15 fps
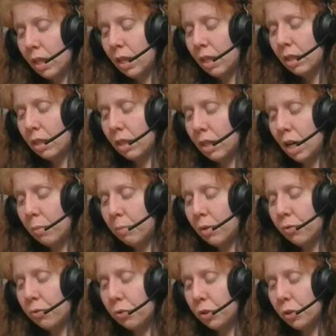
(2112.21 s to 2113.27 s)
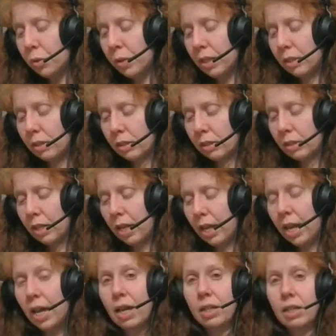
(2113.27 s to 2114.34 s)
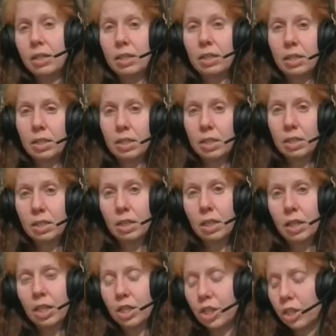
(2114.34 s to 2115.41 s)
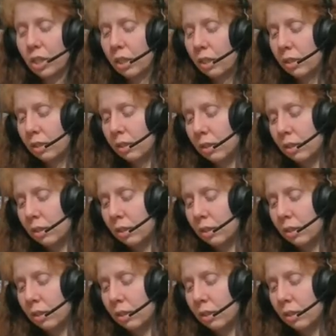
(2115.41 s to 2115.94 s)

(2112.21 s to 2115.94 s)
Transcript: the cup of ruin and desolation,